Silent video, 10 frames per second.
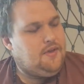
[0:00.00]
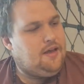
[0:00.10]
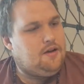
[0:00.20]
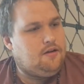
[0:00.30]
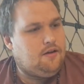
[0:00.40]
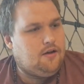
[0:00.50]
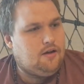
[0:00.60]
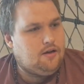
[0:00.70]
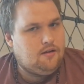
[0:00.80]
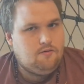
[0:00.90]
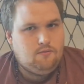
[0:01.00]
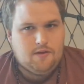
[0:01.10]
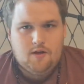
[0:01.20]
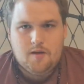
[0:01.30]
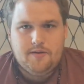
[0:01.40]
And
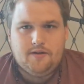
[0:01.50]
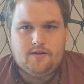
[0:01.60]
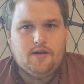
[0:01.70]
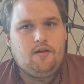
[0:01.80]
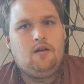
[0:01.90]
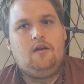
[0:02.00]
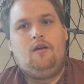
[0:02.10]
with all that being said,